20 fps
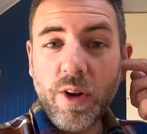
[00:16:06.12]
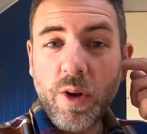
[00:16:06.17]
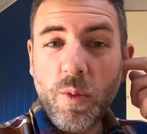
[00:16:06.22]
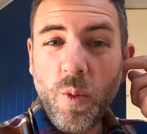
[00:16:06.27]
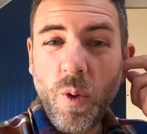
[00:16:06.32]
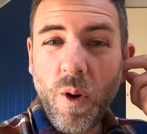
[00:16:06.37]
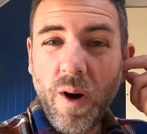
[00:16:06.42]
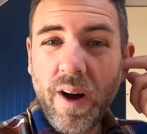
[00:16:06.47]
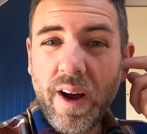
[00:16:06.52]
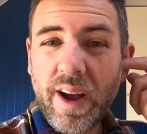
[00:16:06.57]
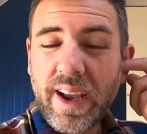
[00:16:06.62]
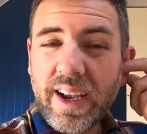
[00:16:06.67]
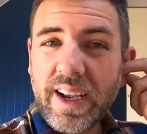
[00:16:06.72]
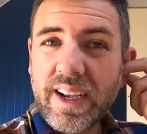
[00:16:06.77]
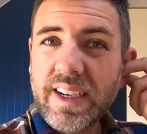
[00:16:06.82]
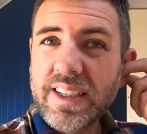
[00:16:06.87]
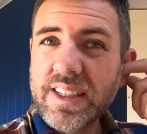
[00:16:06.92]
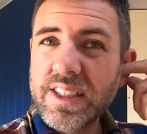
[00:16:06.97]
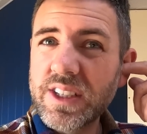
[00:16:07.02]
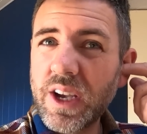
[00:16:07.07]
know
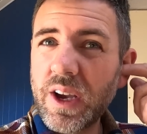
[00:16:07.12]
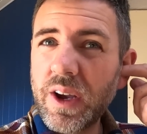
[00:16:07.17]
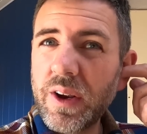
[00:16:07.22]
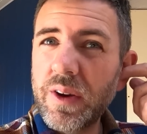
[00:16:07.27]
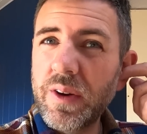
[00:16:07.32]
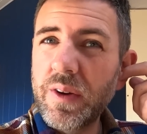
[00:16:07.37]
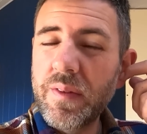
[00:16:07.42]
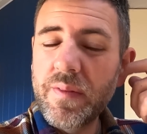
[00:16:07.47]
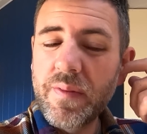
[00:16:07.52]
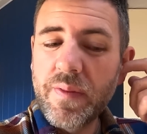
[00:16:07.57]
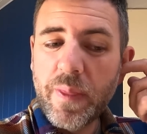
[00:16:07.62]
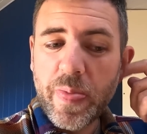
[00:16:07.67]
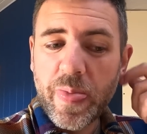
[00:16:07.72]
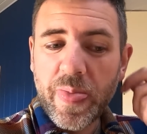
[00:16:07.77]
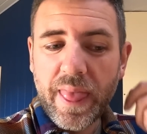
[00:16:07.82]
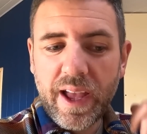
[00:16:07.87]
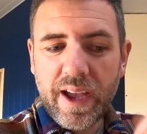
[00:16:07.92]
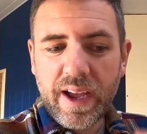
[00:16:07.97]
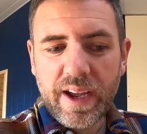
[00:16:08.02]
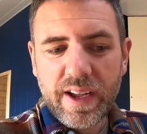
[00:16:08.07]
why. So
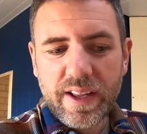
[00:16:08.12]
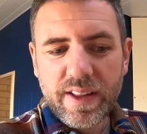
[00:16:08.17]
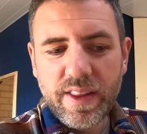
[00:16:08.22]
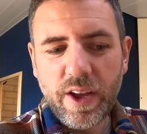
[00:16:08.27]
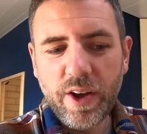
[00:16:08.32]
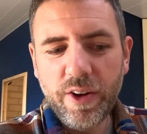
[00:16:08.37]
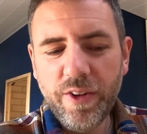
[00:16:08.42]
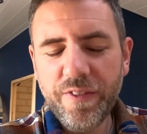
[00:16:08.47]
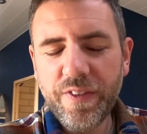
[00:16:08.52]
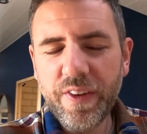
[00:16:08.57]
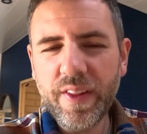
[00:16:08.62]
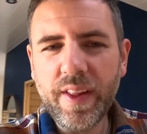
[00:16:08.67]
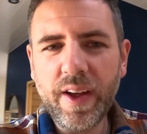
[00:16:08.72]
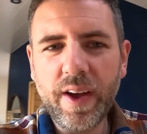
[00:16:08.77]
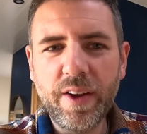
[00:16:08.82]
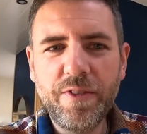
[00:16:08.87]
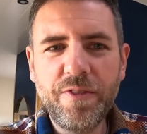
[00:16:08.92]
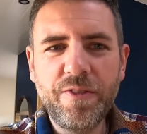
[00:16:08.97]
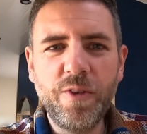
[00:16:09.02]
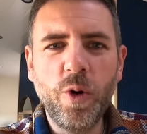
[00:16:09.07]
the only thing that
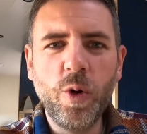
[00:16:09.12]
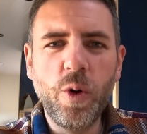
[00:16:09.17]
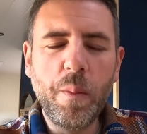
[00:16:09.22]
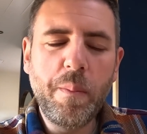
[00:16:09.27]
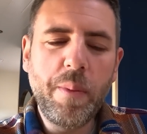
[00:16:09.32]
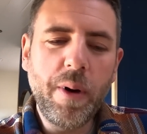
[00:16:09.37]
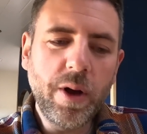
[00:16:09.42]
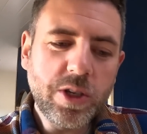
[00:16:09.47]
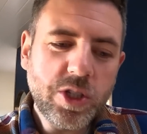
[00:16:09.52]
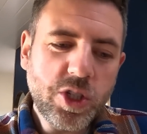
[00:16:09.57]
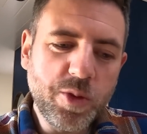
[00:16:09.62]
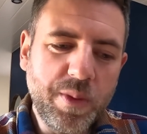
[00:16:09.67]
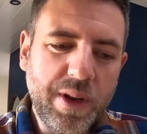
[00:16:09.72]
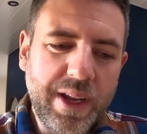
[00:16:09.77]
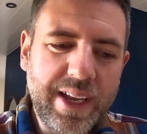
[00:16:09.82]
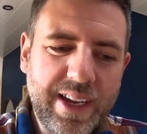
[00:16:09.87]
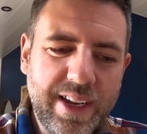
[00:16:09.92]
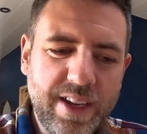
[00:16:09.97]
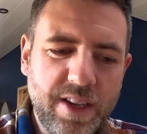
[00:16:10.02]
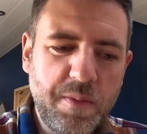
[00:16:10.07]
I thought
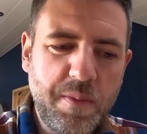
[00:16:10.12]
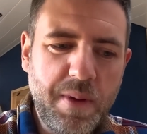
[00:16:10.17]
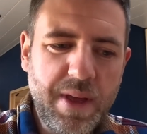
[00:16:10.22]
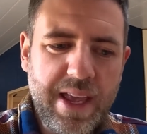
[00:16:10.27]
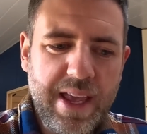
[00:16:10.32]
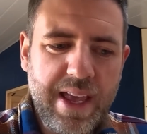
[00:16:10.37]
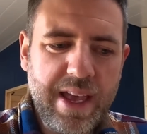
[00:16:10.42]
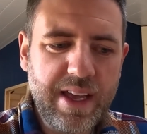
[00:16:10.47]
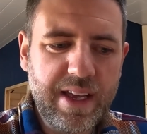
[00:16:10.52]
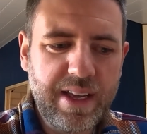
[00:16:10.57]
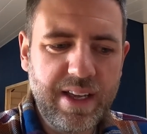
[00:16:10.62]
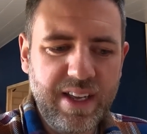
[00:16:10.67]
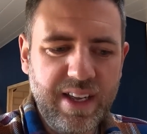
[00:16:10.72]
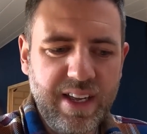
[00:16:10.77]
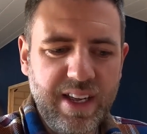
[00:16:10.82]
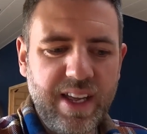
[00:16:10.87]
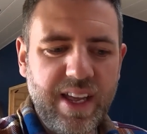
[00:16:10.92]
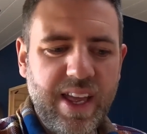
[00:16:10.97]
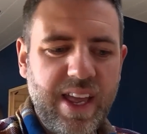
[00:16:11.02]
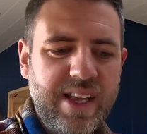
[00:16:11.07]
possibly it could be
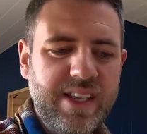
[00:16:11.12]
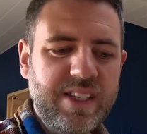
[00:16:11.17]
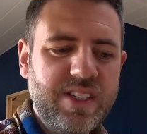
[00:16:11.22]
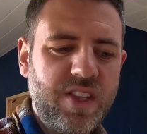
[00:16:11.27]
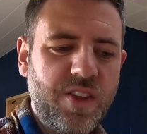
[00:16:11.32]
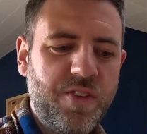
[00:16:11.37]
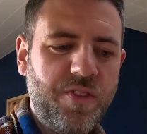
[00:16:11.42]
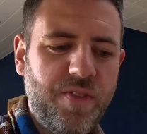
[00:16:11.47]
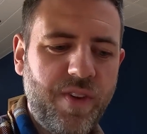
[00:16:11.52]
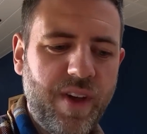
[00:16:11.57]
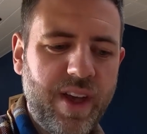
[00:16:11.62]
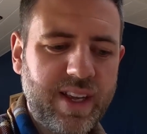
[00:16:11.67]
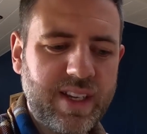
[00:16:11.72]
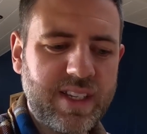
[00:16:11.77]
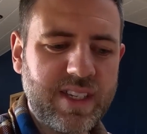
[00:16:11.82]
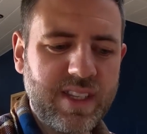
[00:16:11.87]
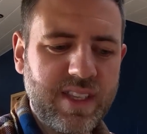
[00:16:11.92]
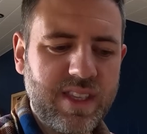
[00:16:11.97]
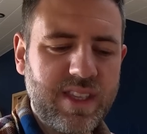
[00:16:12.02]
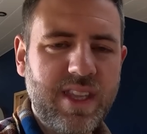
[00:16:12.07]
is the
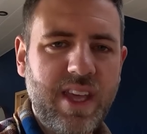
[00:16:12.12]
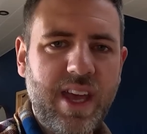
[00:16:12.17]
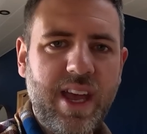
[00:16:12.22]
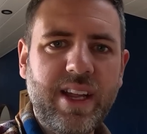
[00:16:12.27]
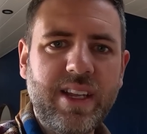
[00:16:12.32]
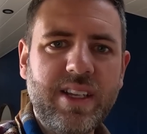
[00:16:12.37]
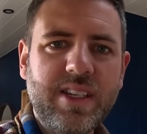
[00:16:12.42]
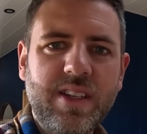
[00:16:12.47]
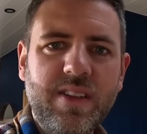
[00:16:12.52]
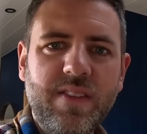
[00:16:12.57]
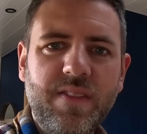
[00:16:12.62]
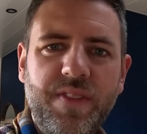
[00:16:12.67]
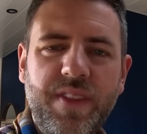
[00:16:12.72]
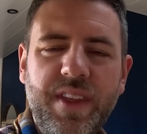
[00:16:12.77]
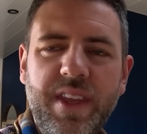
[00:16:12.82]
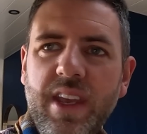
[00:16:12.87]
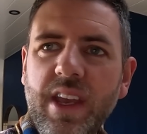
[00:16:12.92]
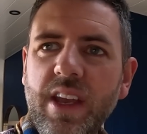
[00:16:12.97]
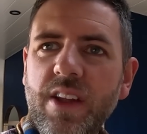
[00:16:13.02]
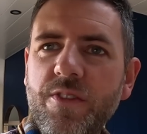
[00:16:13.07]
fact that
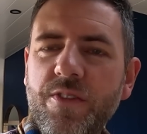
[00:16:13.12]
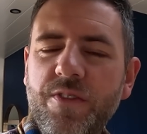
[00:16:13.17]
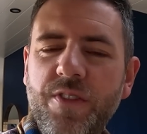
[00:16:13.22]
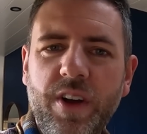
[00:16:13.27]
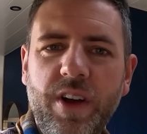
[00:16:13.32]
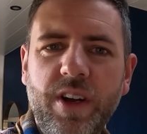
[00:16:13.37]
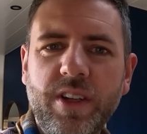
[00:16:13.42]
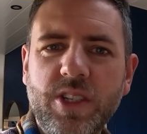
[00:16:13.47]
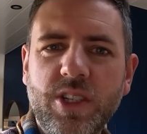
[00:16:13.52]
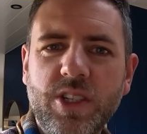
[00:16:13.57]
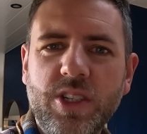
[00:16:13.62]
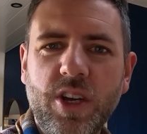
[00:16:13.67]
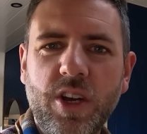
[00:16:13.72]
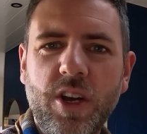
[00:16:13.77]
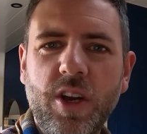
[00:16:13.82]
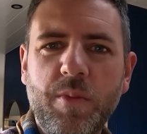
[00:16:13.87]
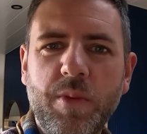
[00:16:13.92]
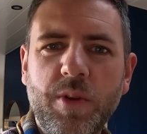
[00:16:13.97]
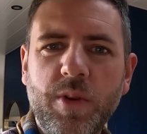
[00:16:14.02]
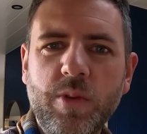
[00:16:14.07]
the inverter
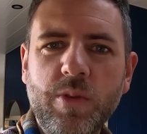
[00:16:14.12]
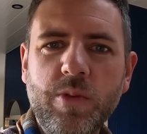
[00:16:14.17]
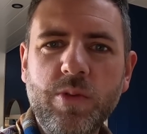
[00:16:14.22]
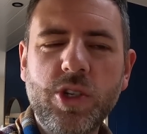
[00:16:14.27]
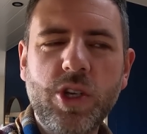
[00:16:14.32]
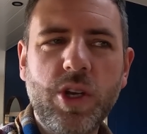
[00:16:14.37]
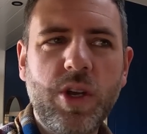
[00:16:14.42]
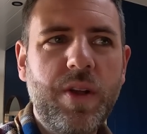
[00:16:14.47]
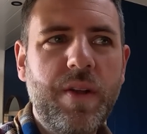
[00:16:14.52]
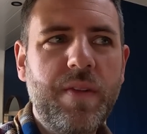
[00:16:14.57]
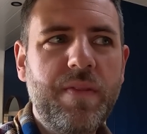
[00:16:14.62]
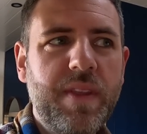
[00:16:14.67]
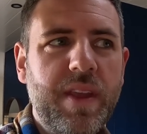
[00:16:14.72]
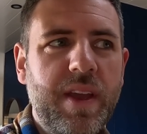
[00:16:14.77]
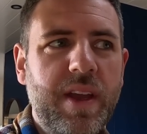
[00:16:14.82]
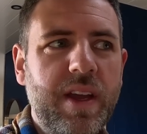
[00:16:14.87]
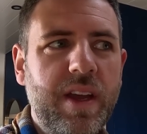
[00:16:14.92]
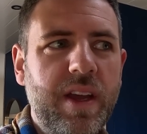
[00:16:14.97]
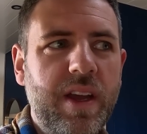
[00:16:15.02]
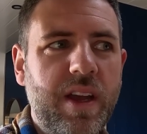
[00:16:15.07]
terminals,
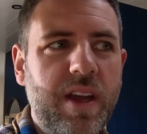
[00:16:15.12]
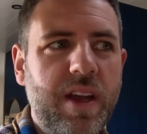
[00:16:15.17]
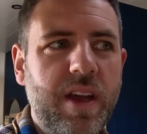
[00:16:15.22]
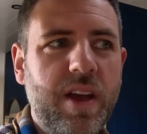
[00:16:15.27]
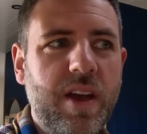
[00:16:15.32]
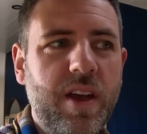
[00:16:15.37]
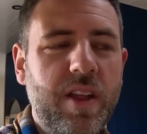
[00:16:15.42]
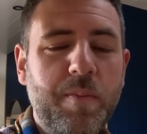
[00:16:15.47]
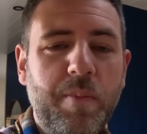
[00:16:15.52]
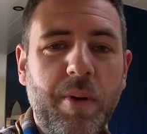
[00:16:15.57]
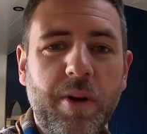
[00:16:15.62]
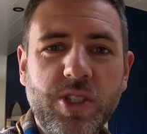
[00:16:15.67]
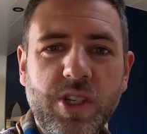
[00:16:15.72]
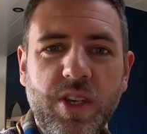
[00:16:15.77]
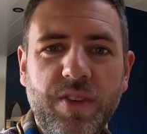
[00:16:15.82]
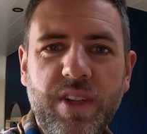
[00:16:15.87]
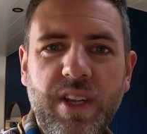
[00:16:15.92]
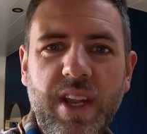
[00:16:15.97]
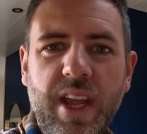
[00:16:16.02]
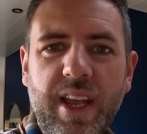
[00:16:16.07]
the
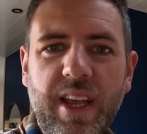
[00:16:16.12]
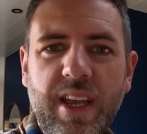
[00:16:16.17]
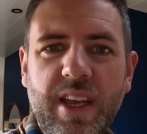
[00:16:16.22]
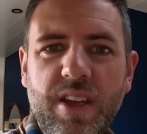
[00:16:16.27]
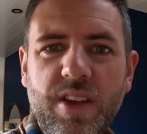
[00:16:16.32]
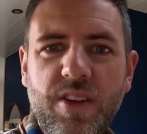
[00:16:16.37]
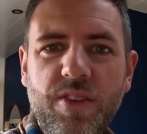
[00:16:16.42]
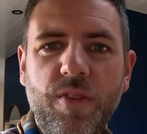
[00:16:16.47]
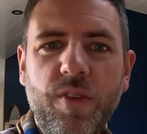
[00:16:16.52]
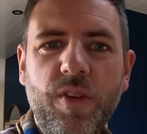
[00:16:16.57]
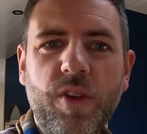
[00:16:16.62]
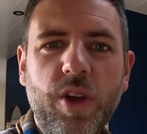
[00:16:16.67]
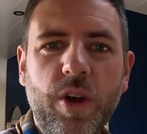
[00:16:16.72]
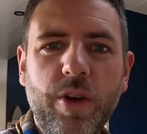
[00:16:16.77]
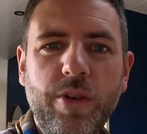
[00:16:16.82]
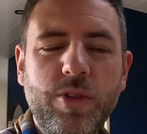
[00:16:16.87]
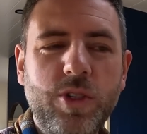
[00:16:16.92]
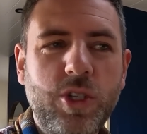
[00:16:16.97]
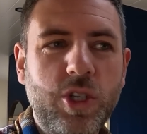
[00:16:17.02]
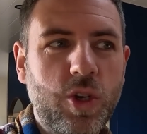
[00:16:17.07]
positive and negative,
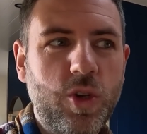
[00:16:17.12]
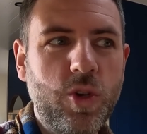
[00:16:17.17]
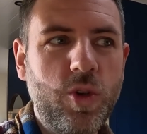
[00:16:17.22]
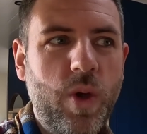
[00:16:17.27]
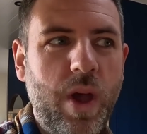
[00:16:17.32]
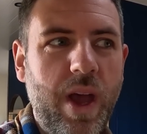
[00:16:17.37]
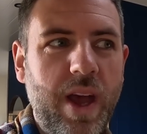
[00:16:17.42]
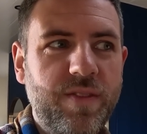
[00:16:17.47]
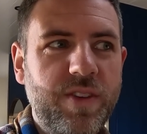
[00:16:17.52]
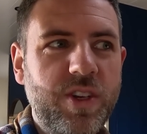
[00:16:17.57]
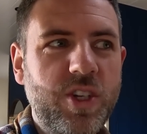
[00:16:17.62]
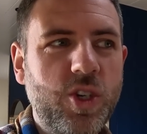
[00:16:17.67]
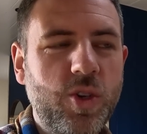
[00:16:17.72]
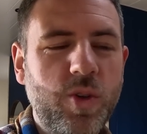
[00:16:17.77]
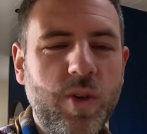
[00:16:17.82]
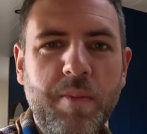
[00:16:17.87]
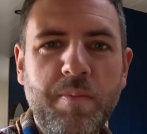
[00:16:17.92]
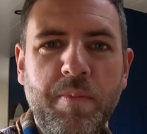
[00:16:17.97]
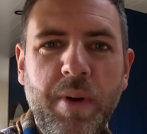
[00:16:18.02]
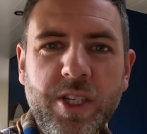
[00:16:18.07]
go to heavy
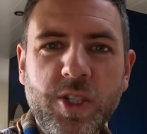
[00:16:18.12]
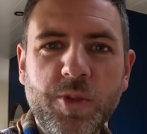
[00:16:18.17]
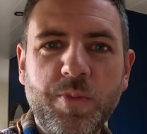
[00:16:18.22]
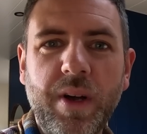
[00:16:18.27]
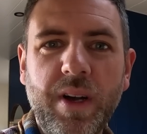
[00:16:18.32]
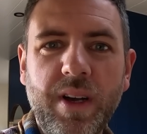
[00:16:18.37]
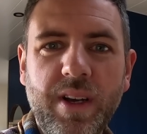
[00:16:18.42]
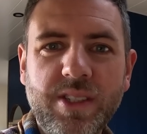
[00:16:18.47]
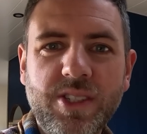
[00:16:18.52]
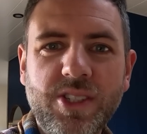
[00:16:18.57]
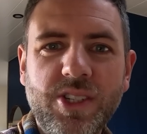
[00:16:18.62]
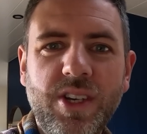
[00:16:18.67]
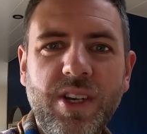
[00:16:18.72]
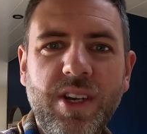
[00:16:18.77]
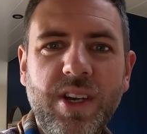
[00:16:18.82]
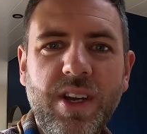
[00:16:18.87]
duty bus bars,